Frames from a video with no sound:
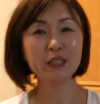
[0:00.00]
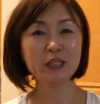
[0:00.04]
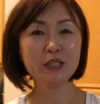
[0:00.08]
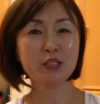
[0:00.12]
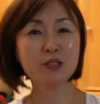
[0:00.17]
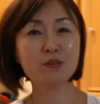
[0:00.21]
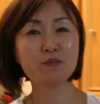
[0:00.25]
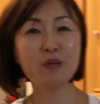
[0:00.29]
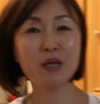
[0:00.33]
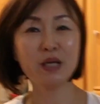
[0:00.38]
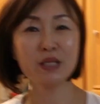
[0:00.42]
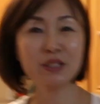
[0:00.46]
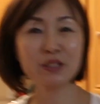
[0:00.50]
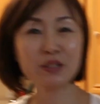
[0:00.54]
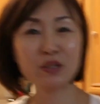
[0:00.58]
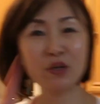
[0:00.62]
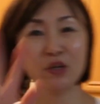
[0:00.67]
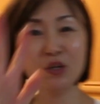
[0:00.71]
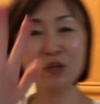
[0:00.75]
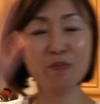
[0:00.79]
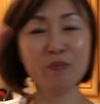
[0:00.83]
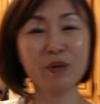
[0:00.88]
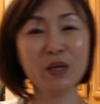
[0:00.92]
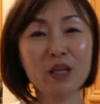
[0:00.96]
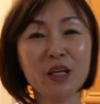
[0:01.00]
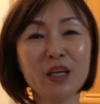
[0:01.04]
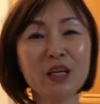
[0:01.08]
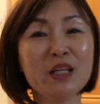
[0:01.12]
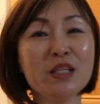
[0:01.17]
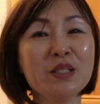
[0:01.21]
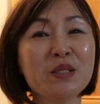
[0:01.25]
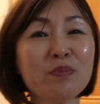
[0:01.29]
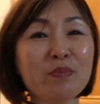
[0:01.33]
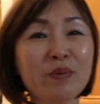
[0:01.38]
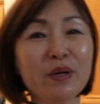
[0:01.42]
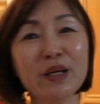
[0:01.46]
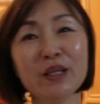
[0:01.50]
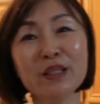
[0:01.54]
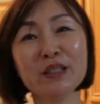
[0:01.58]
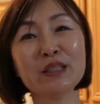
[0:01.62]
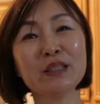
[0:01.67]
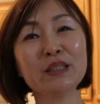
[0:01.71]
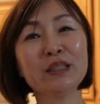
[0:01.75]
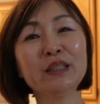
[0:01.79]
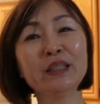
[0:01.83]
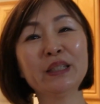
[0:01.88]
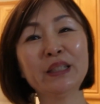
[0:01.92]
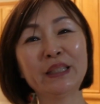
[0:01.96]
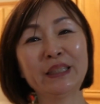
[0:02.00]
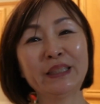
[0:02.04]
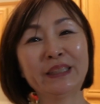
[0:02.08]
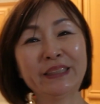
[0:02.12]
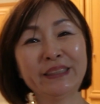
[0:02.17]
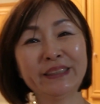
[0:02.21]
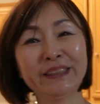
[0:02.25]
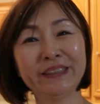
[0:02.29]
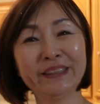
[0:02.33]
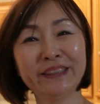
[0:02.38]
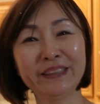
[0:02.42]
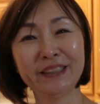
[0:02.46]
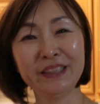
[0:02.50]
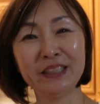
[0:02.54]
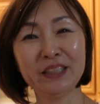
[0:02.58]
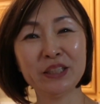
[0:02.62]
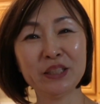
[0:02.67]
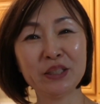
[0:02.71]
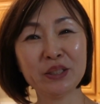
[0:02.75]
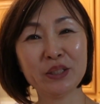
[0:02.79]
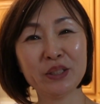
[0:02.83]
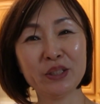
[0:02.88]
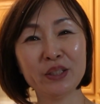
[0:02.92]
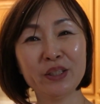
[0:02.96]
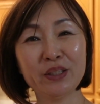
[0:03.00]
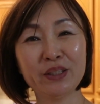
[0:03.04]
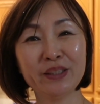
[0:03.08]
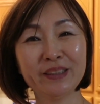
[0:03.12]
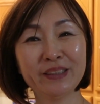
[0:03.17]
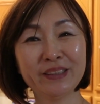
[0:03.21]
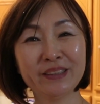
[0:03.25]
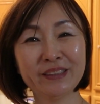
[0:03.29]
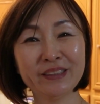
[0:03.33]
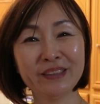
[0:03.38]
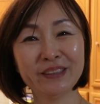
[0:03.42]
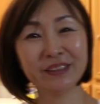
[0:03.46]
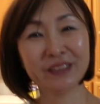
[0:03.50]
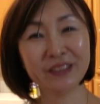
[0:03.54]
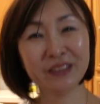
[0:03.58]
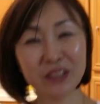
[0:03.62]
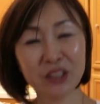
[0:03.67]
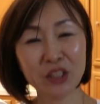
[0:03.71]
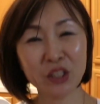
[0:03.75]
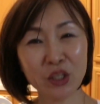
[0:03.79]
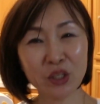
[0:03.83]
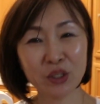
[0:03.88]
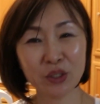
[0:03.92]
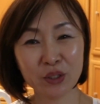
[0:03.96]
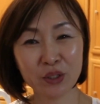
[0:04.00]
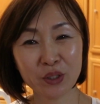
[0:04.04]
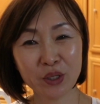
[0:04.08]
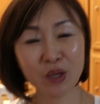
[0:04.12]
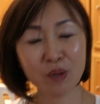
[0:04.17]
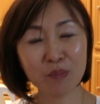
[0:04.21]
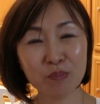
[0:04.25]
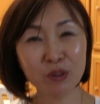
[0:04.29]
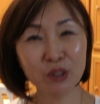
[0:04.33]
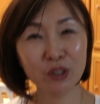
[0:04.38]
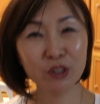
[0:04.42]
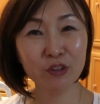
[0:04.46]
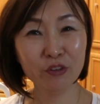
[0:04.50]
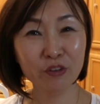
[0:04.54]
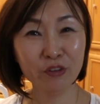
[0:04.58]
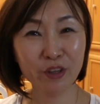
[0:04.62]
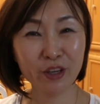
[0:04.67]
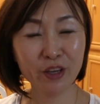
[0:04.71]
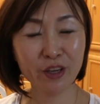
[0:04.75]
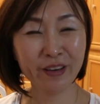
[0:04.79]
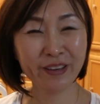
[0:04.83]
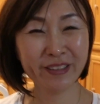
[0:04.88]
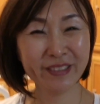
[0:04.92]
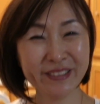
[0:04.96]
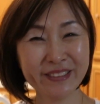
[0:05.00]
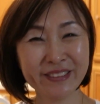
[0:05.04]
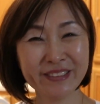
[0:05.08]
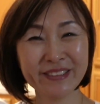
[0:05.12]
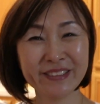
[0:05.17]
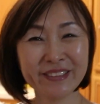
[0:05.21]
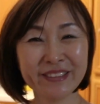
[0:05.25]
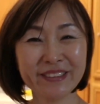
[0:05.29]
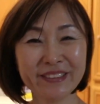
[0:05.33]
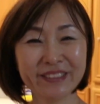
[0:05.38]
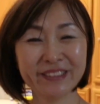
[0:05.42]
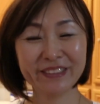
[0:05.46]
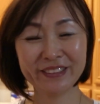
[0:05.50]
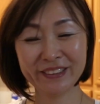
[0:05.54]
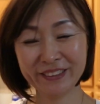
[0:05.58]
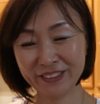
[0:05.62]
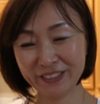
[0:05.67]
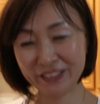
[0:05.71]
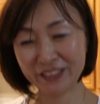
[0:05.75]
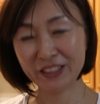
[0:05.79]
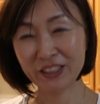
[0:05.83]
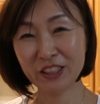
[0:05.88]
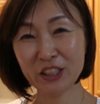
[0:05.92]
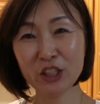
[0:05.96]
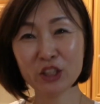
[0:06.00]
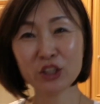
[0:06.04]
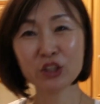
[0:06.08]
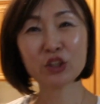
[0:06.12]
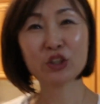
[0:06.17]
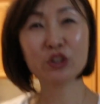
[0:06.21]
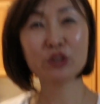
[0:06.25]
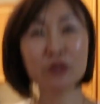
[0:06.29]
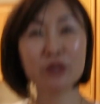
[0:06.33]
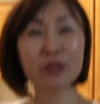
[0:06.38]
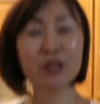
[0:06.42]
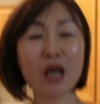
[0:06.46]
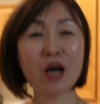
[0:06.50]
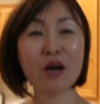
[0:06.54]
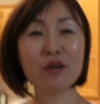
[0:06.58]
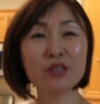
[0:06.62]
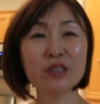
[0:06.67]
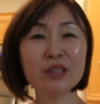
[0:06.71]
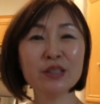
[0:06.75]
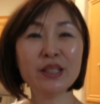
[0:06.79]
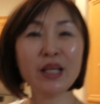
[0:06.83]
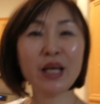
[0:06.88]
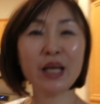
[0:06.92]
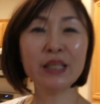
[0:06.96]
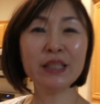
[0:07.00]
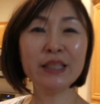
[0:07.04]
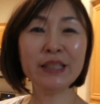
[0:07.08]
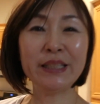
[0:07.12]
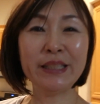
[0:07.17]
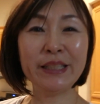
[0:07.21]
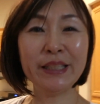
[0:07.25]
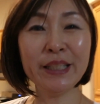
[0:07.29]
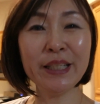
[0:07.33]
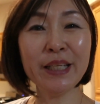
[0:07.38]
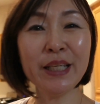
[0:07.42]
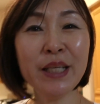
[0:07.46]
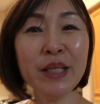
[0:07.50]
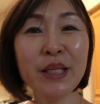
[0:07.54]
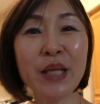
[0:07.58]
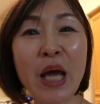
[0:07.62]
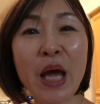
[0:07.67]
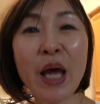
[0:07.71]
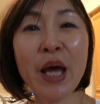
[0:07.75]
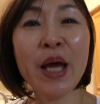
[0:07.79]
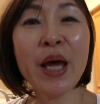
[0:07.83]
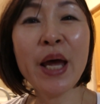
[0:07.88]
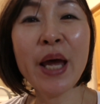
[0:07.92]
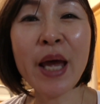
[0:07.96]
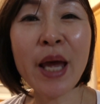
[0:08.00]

Christmas, all the Merry Christmas and Happy New Year. Happy New Year's two thousand nineteen.